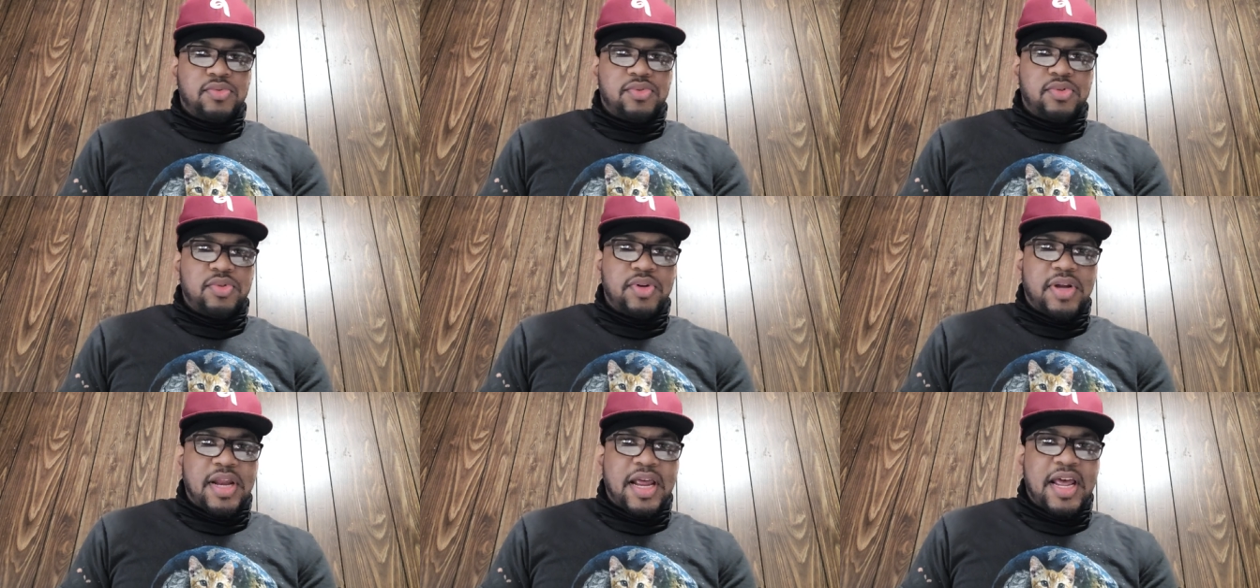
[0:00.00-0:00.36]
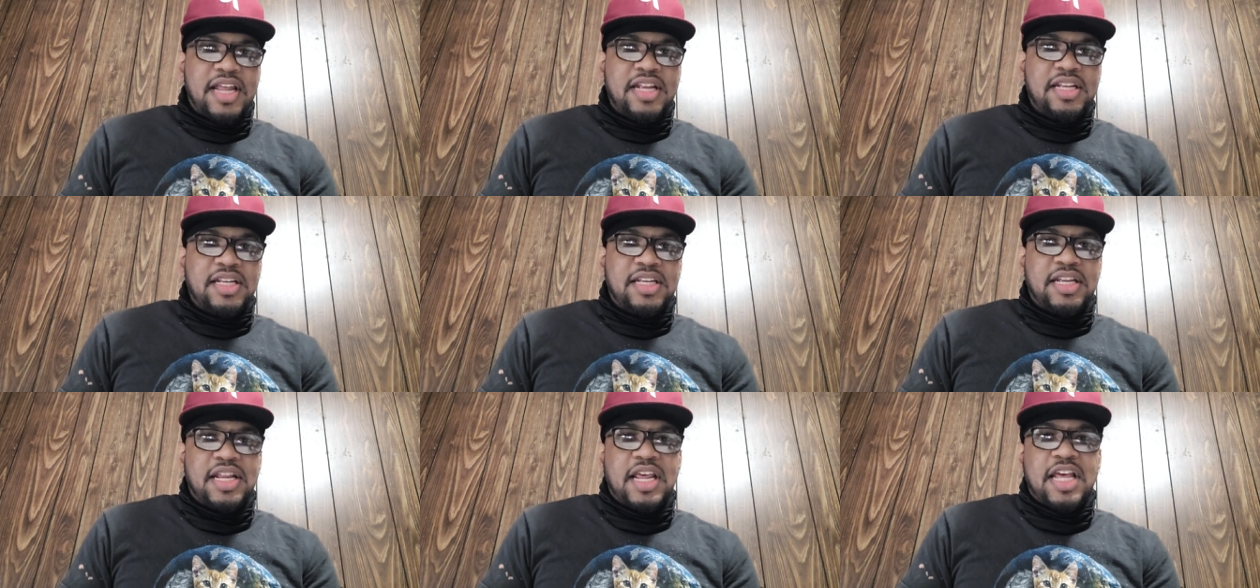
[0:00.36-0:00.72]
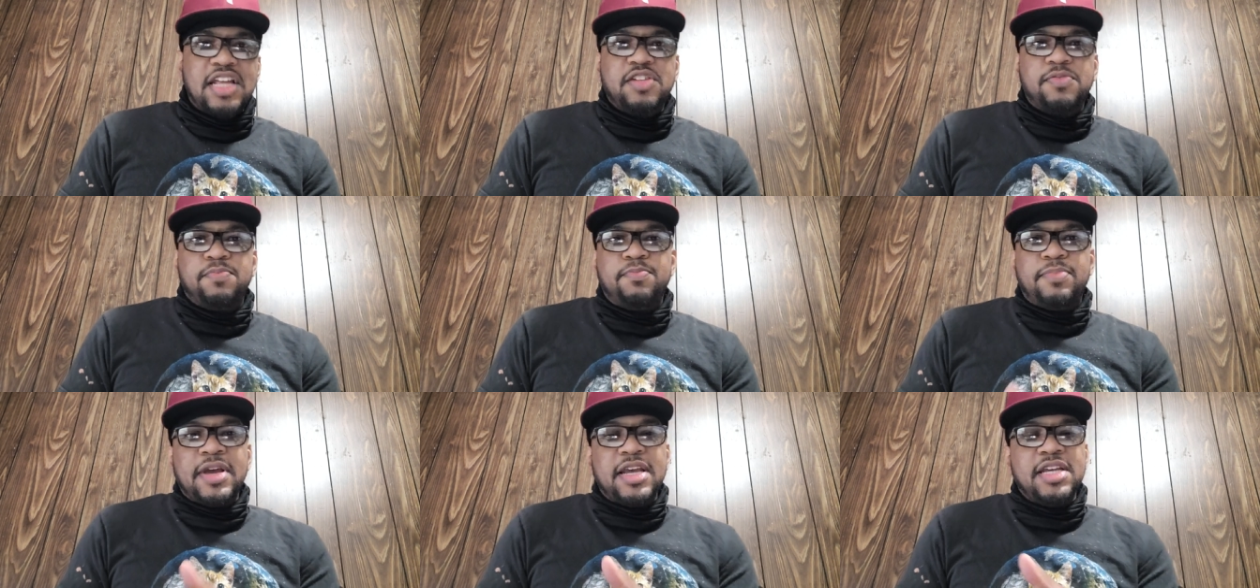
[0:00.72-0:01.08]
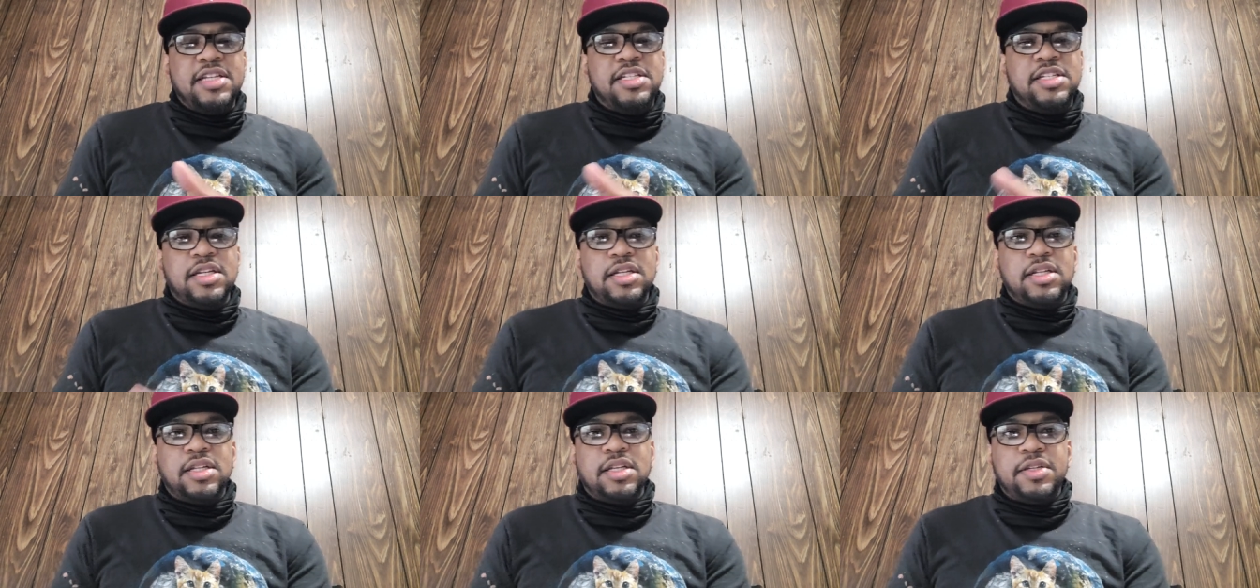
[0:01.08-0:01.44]
So that that's
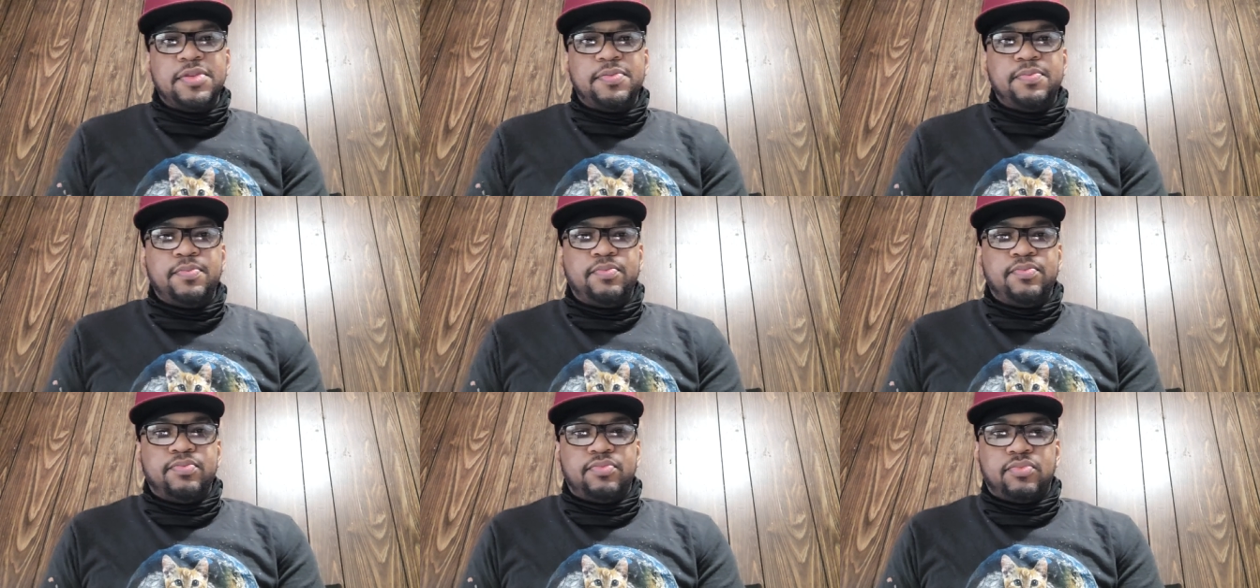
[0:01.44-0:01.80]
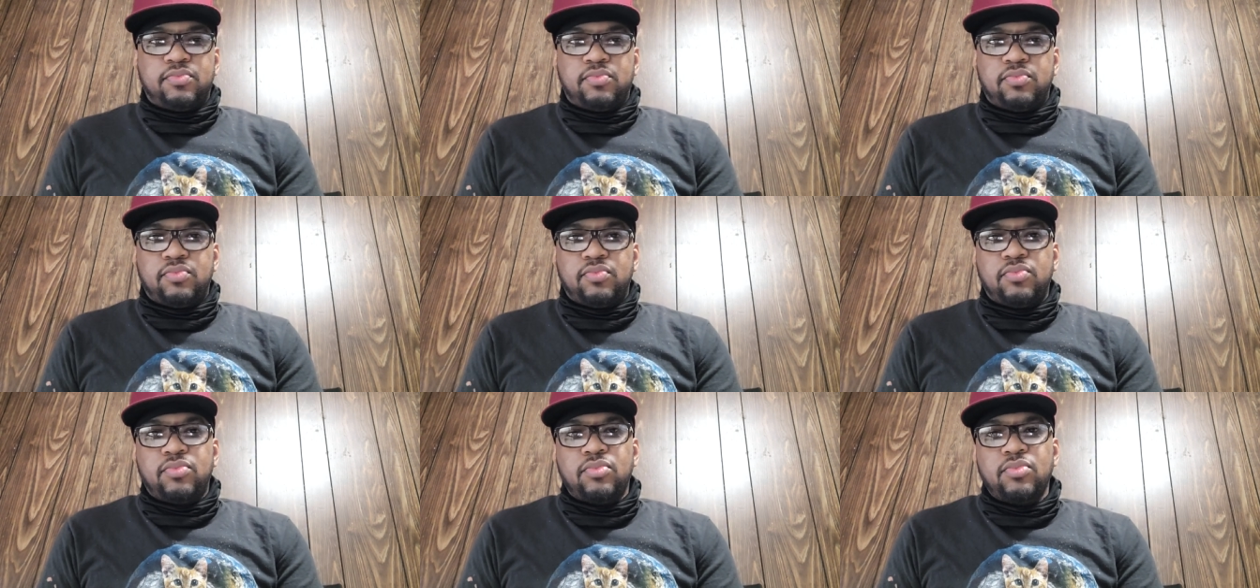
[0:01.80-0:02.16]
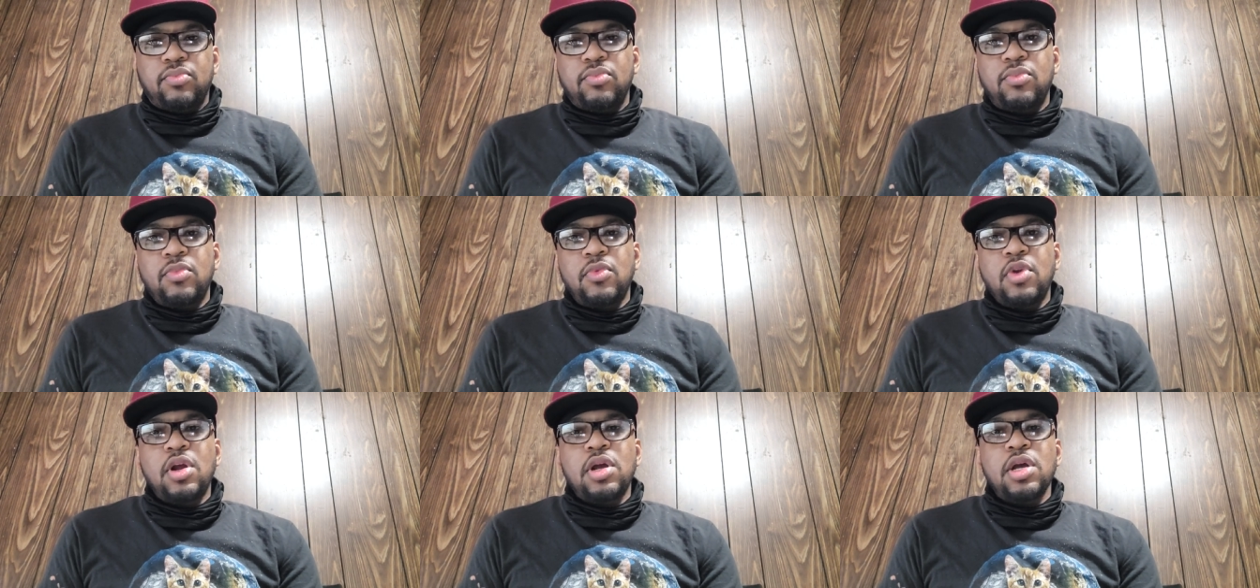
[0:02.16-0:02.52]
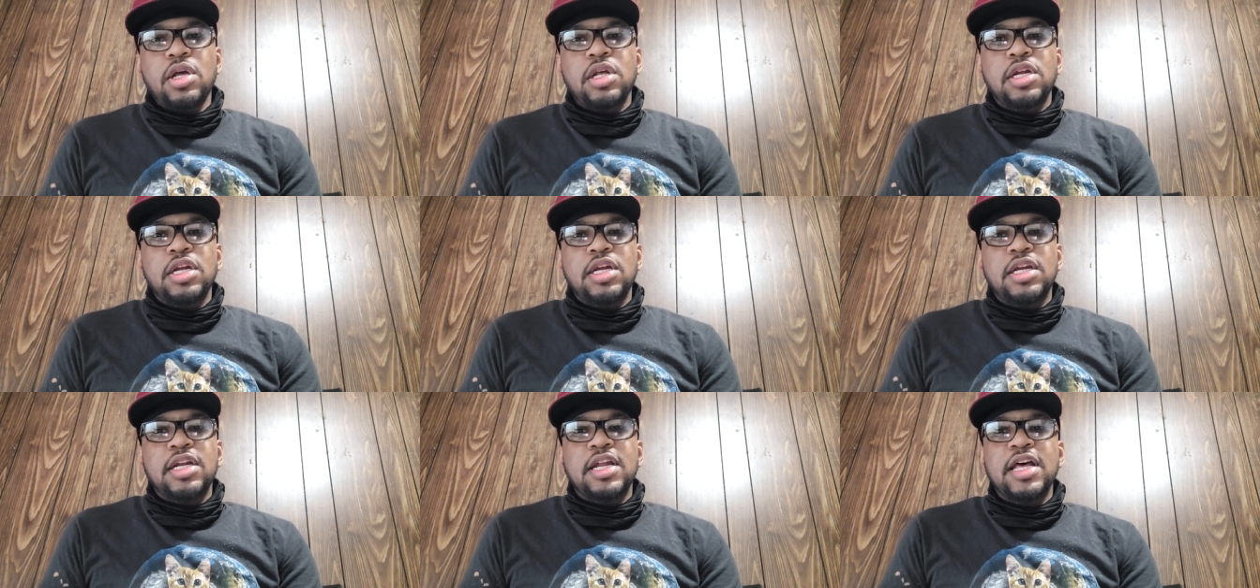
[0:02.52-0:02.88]
basically
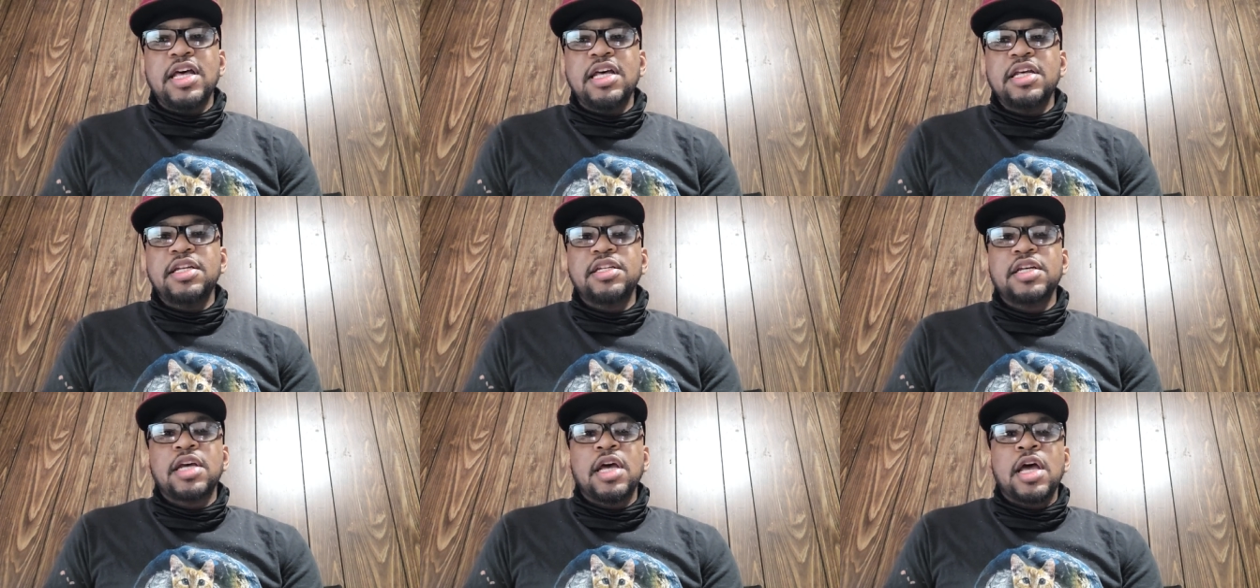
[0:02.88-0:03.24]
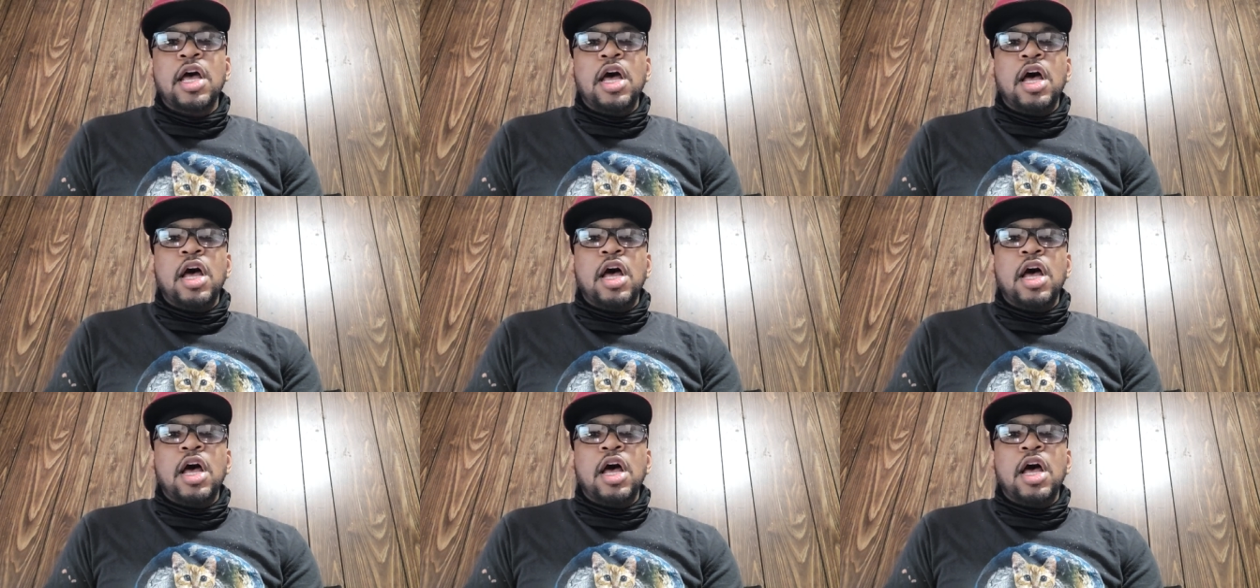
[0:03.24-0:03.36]
what it does.